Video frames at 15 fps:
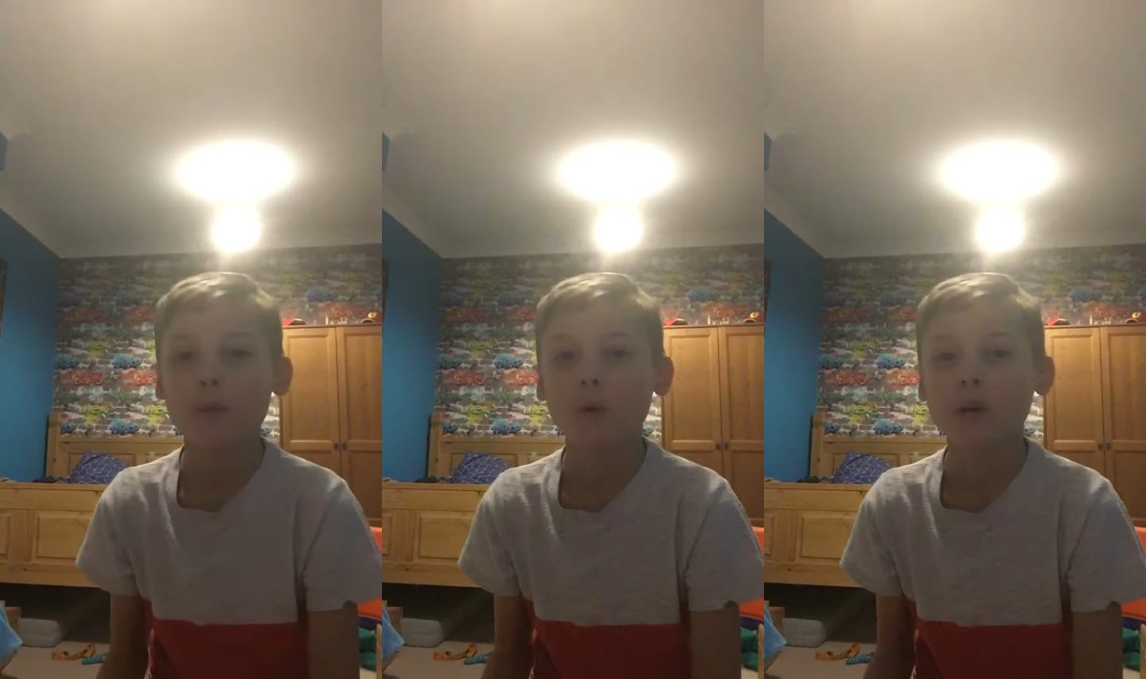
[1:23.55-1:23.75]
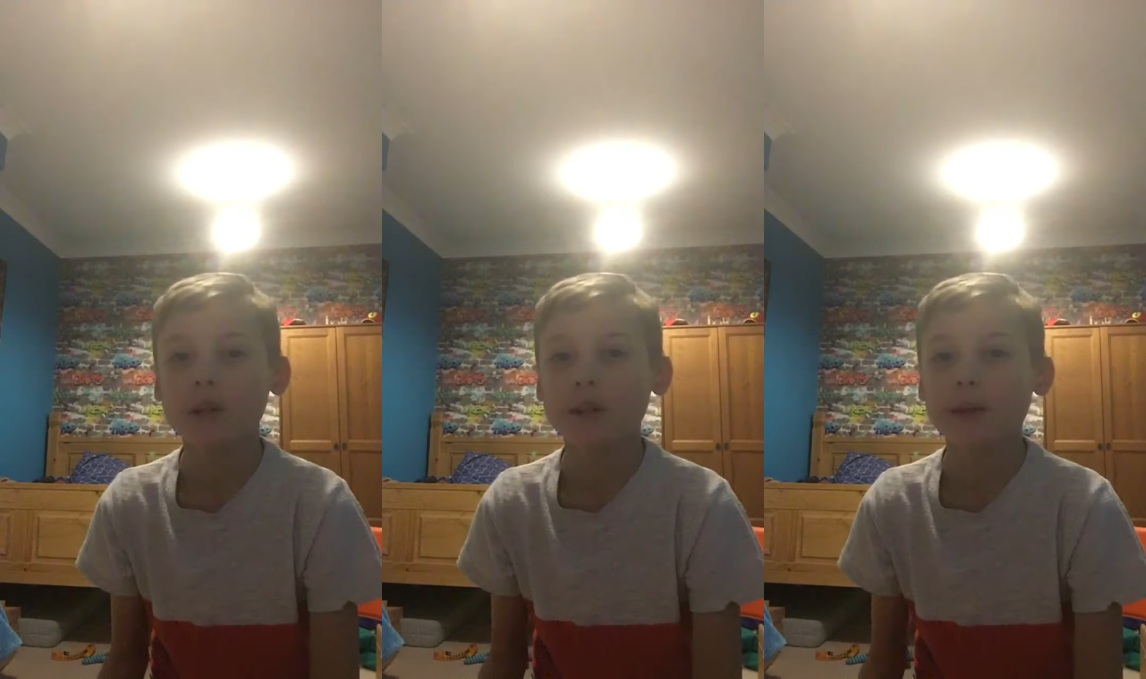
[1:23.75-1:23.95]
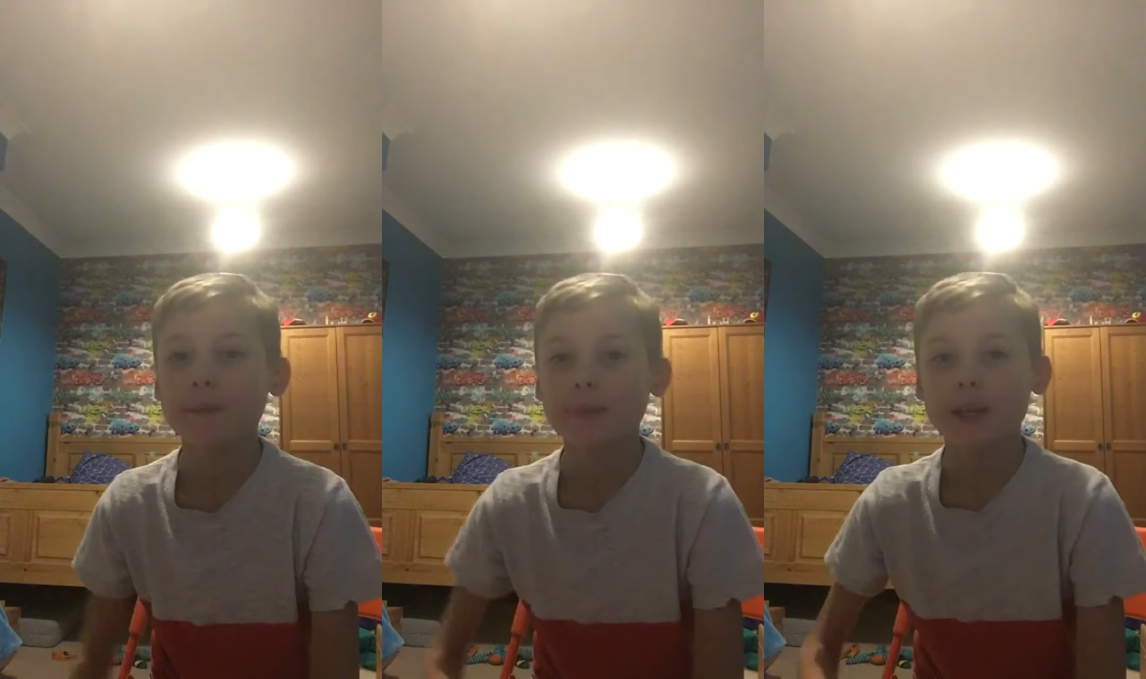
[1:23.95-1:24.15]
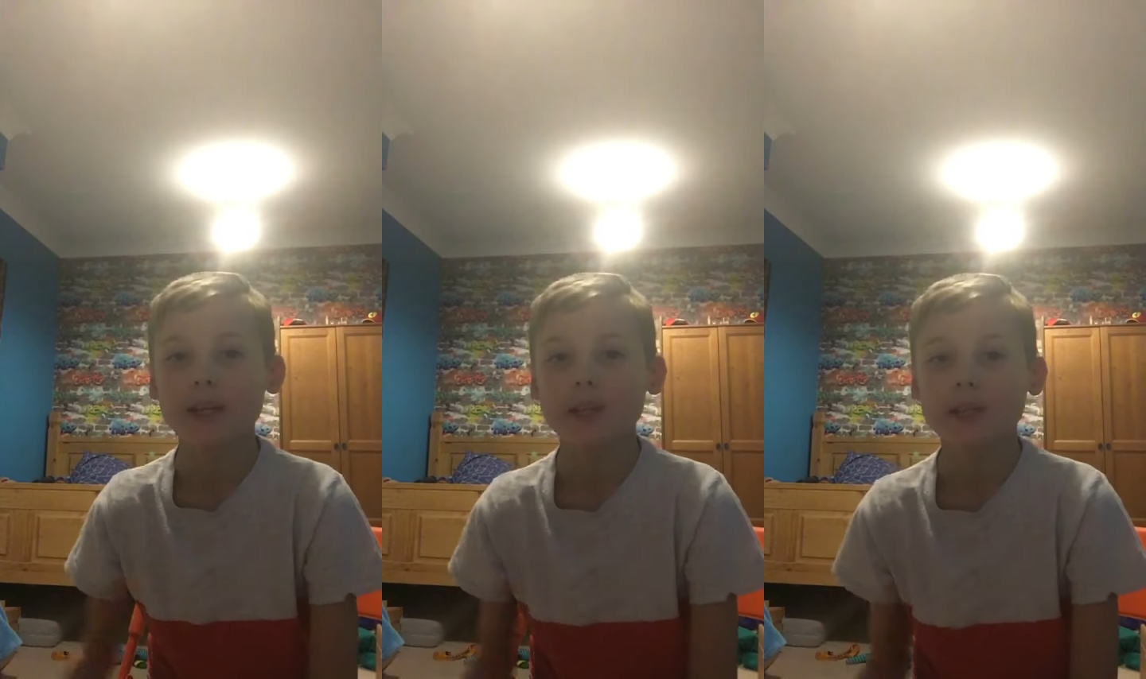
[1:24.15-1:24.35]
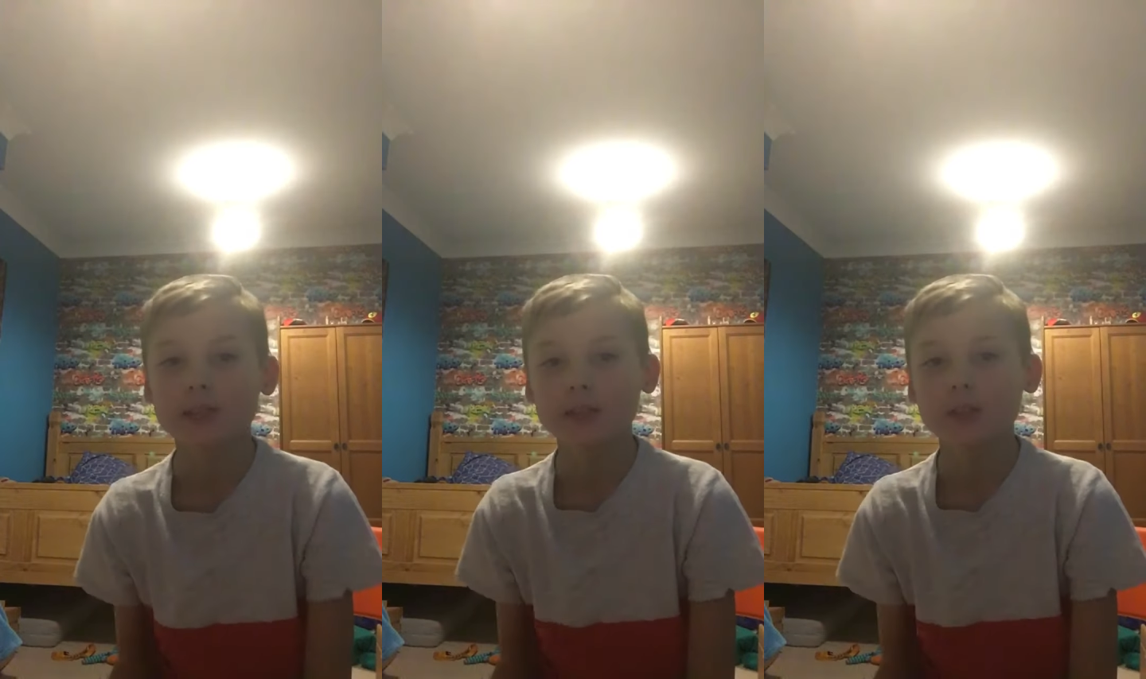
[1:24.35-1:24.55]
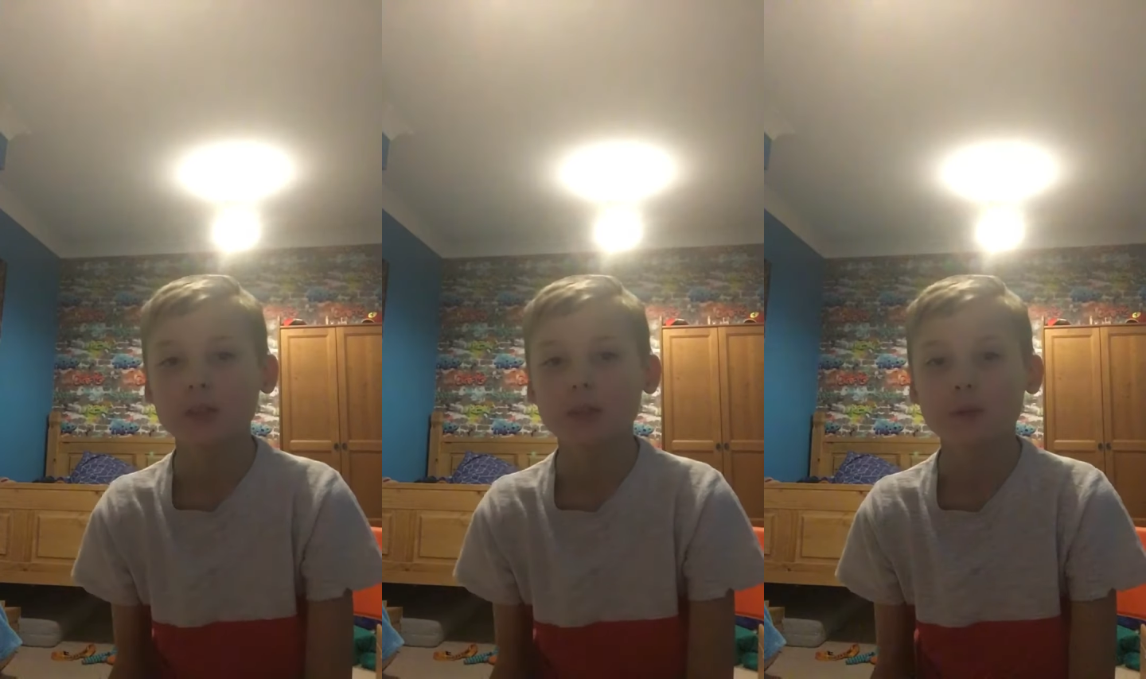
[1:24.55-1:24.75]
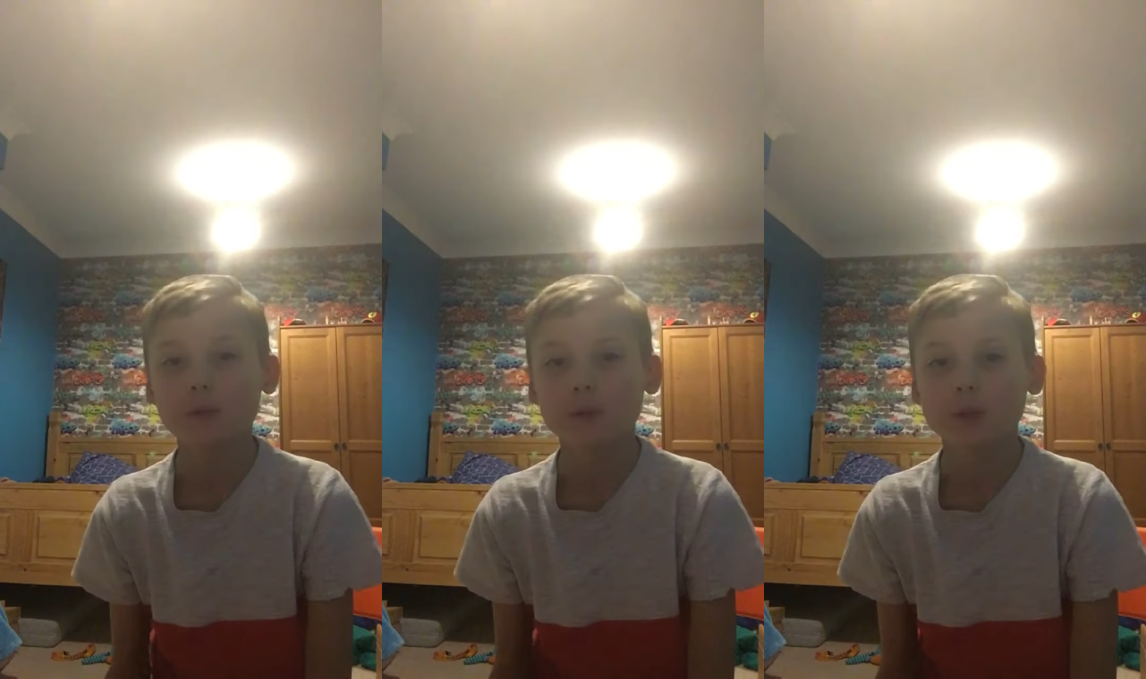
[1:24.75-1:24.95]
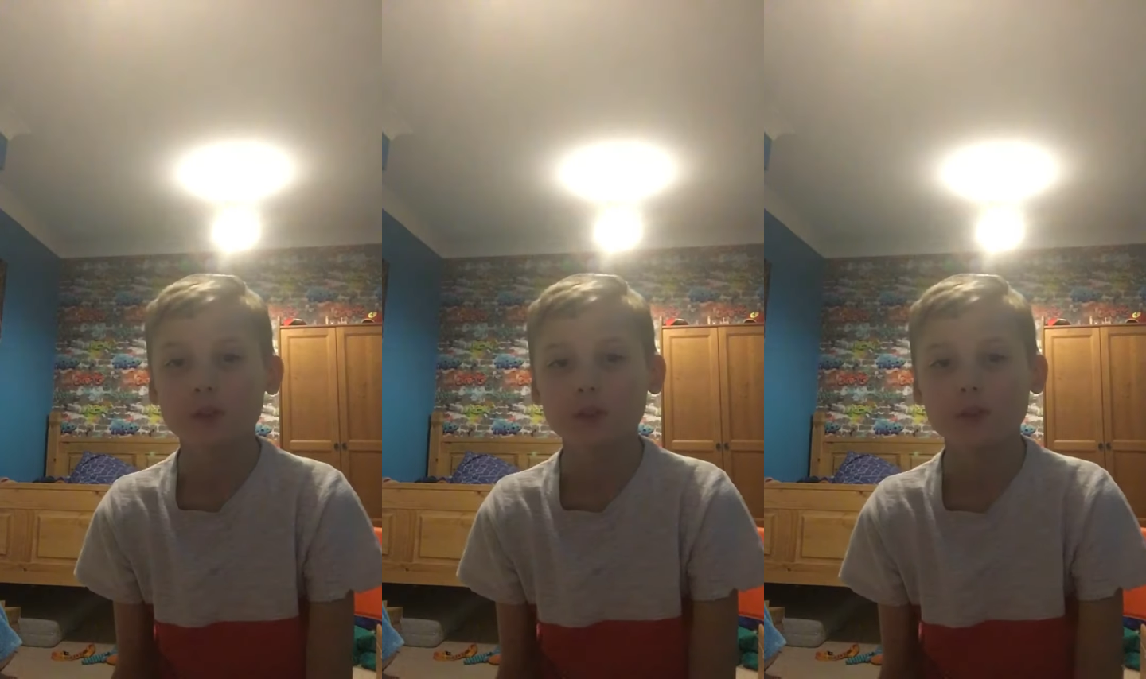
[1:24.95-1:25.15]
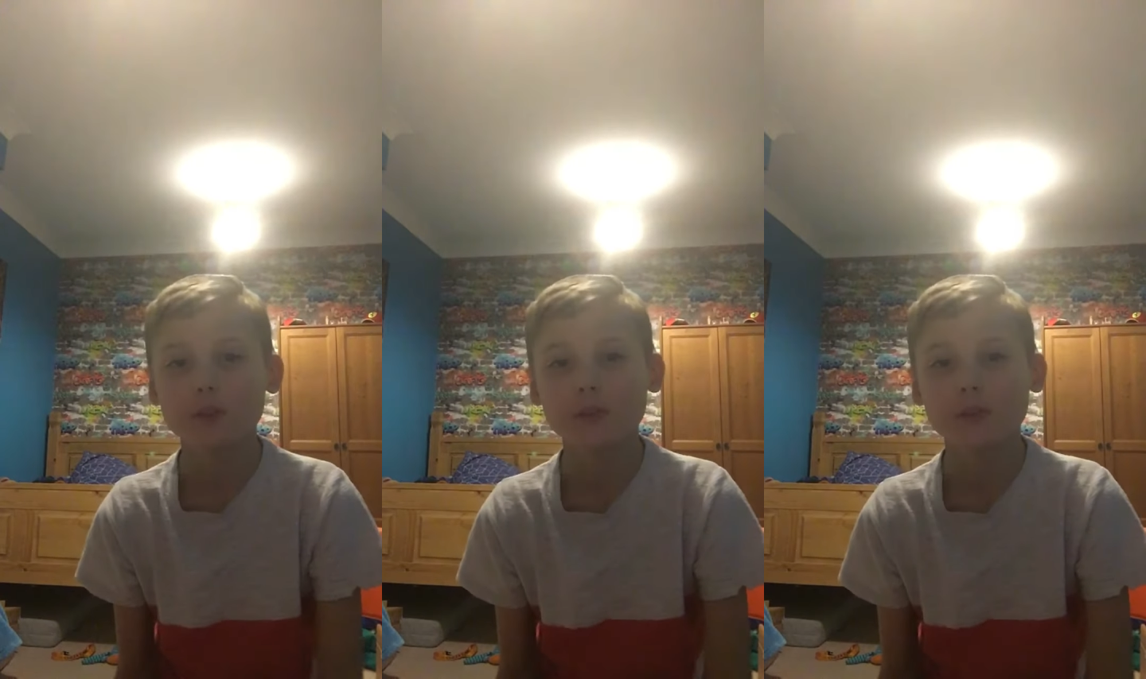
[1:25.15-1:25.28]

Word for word: one of them big YouTubers